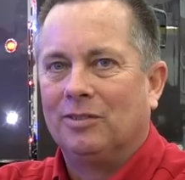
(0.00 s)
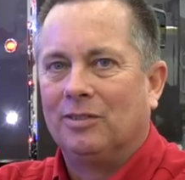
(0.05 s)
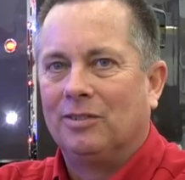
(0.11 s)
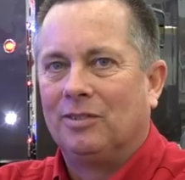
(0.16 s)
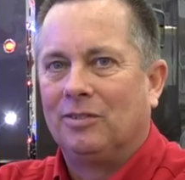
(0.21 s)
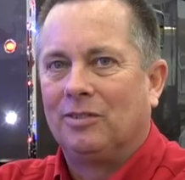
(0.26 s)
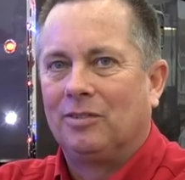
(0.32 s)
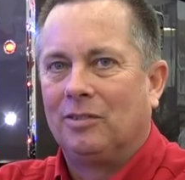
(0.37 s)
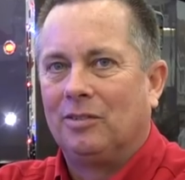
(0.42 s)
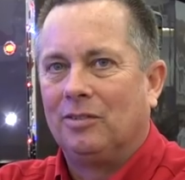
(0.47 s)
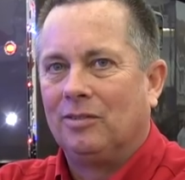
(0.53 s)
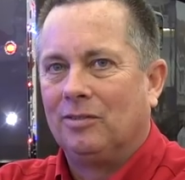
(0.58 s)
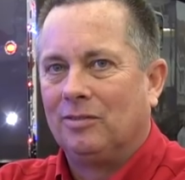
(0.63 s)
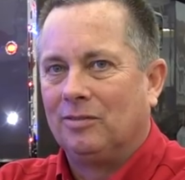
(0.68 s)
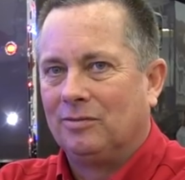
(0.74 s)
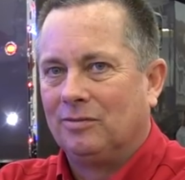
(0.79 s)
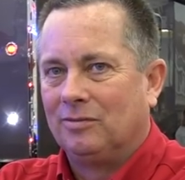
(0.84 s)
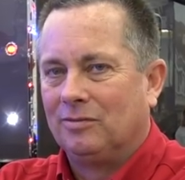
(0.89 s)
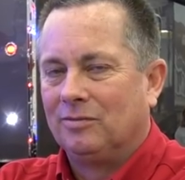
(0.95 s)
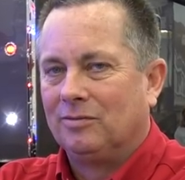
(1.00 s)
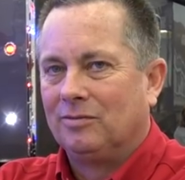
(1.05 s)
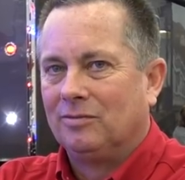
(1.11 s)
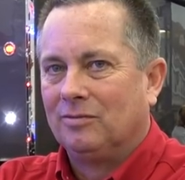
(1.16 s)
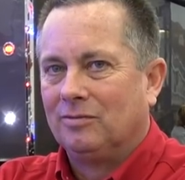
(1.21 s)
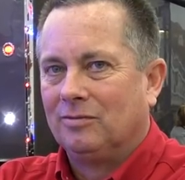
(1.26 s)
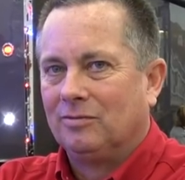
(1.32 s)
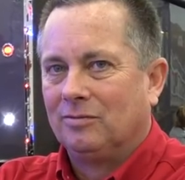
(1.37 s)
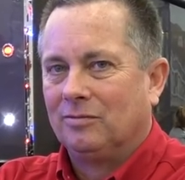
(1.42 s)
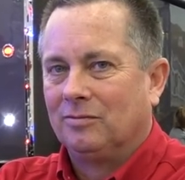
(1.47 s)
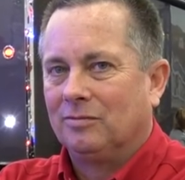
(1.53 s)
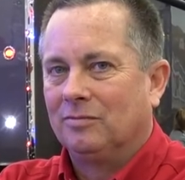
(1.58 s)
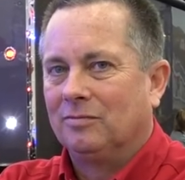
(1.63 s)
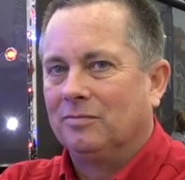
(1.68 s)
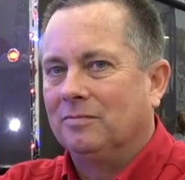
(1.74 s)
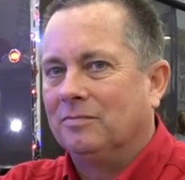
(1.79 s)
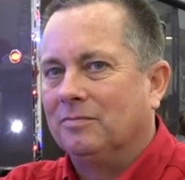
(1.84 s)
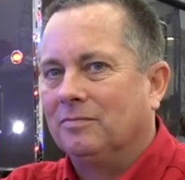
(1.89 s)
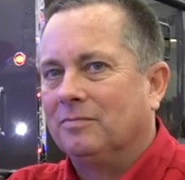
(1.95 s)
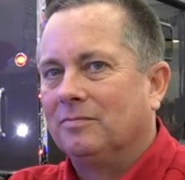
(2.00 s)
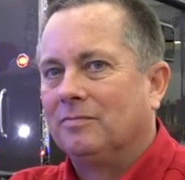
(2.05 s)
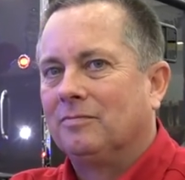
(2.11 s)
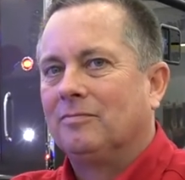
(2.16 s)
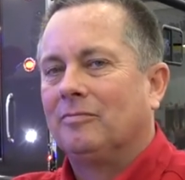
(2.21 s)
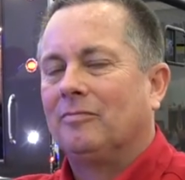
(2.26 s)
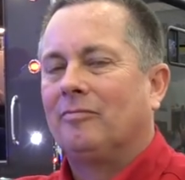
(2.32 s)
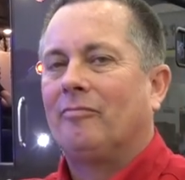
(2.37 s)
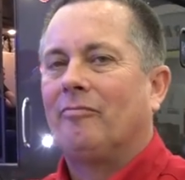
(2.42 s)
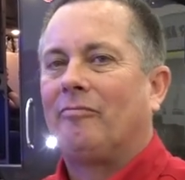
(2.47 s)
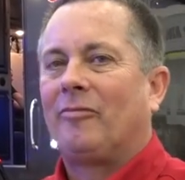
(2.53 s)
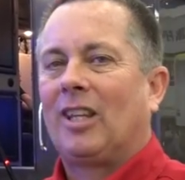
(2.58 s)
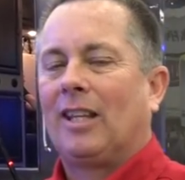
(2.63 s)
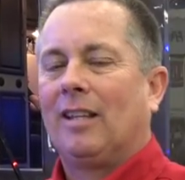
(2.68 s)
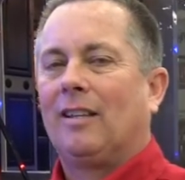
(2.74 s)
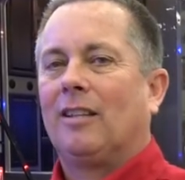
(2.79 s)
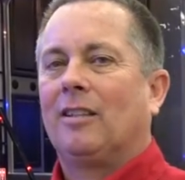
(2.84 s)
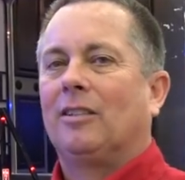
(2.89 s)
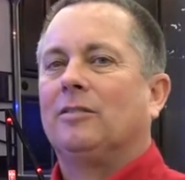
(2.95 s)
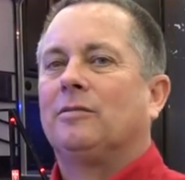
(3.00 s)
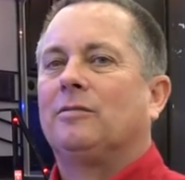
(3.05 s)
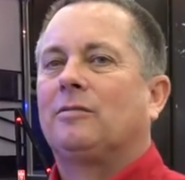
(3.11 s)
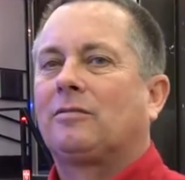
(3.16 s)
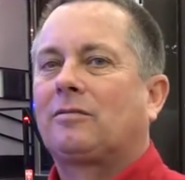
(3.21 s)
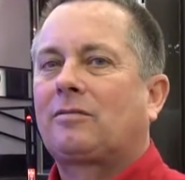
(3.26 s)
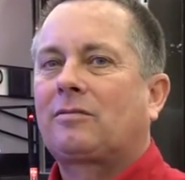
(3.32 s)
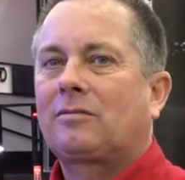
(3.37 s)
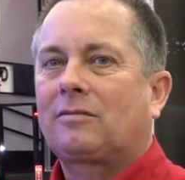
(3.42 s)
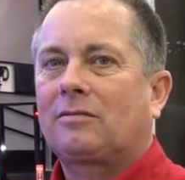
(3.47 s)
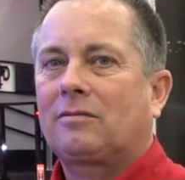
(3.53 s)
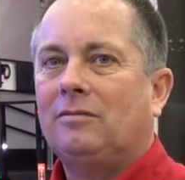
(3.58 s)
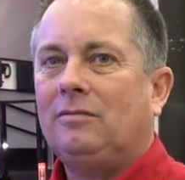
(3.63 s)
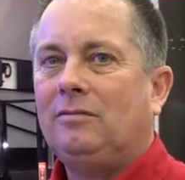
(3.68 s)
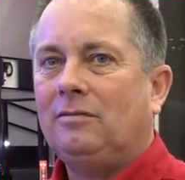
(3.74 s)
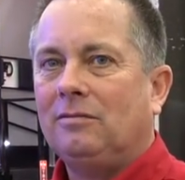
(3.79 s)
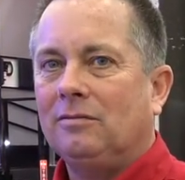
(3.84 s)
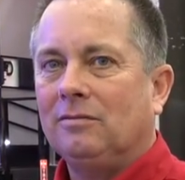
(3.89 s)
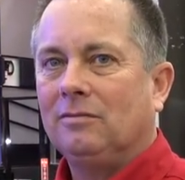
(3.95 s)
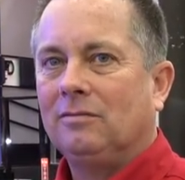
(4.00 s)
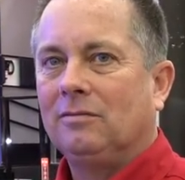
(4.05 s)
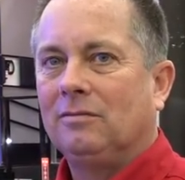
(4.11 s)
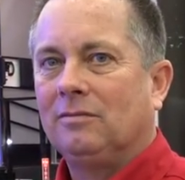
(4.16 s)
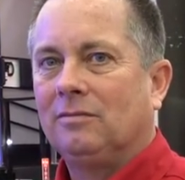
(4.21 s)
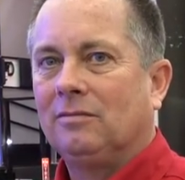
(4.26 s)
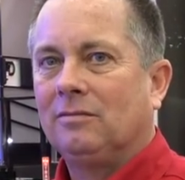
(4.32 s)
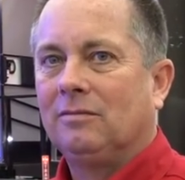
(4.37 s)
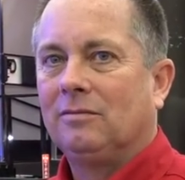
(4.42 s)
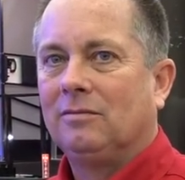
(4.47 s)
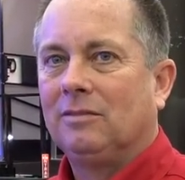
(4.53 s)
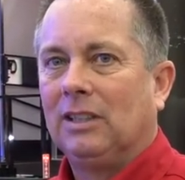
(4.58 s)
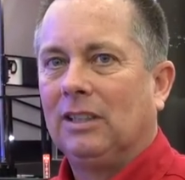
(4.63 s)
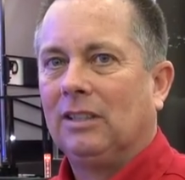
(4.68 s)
The few people I've talked to say that they sold their house and they live in it.